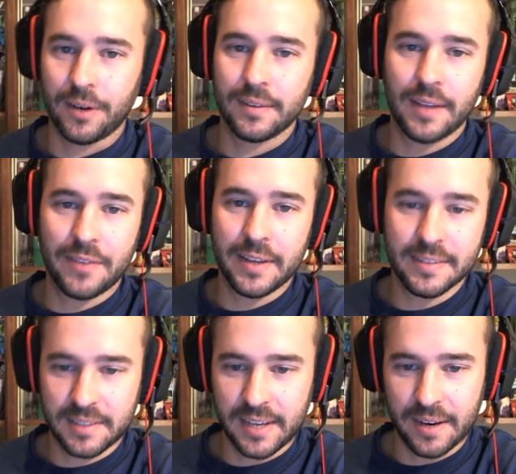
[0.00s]
Love getting
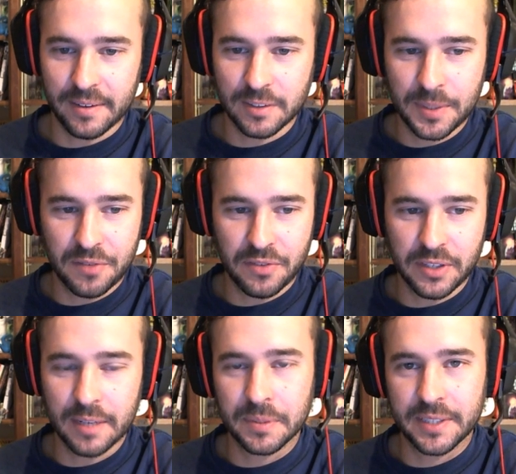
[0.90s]
this down, especially if you can
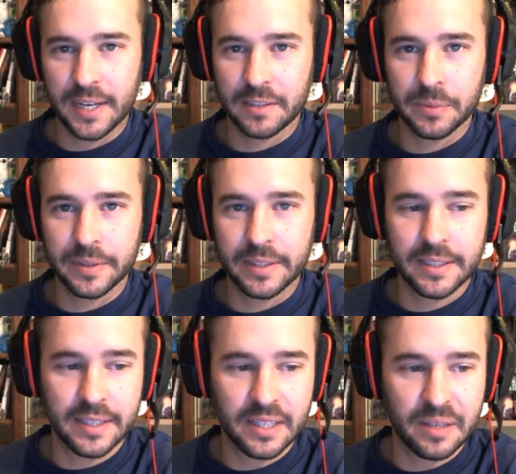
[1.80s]
get it protected with
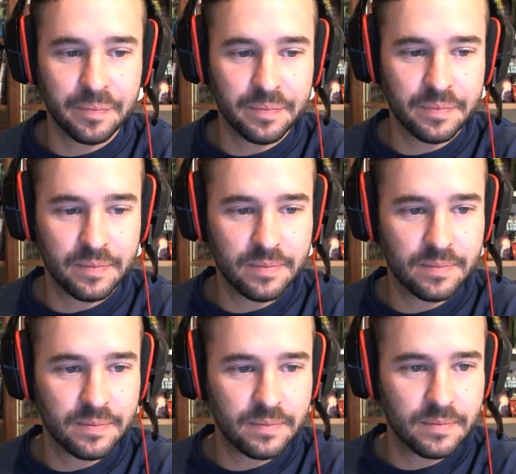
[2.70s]
the
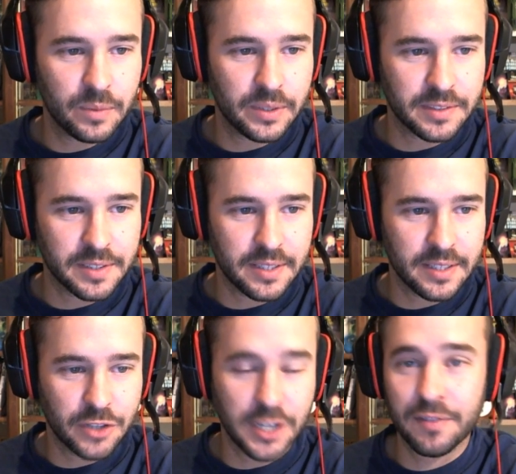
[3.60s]
what is it? The
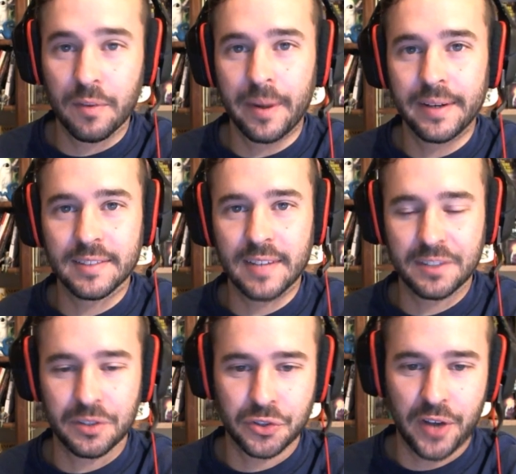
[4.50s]
Trace of Abundance, nice
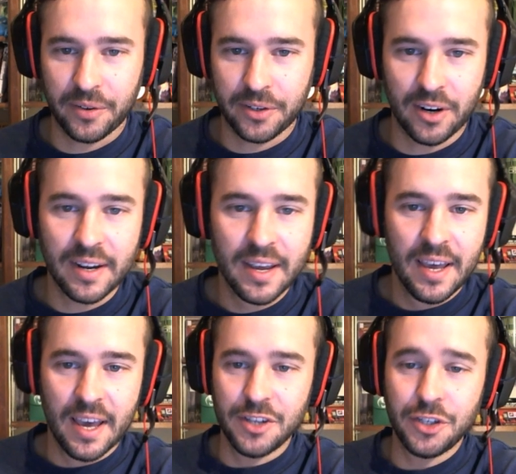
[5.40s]
little Shroud card.
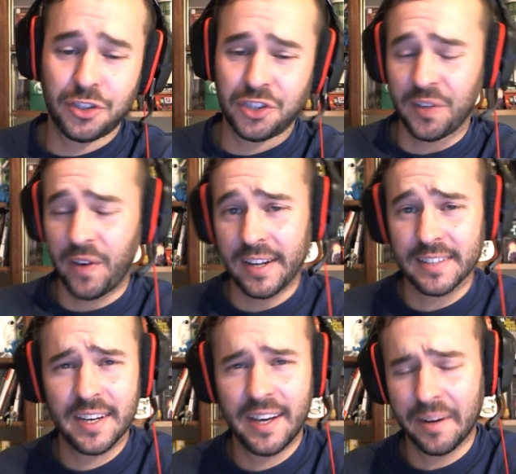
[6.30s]
You just generate a
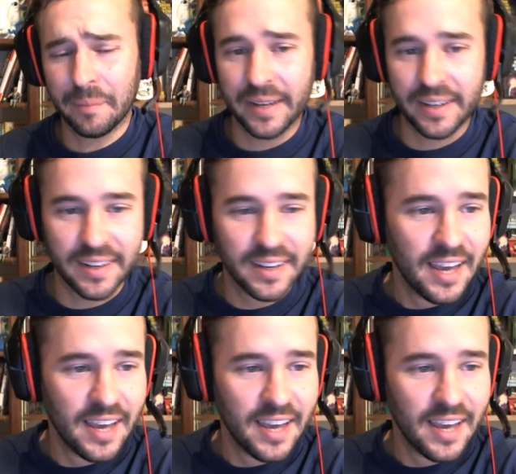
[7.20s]
ton of mana.